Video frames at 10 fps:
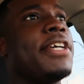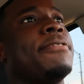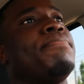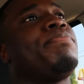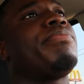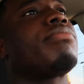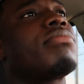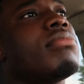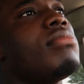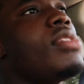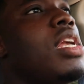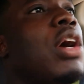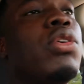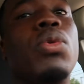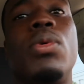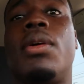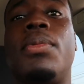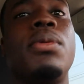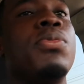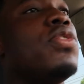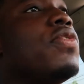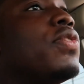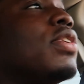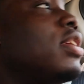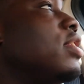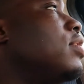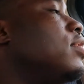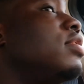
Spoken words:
I don't know what I'm in the mood for, though.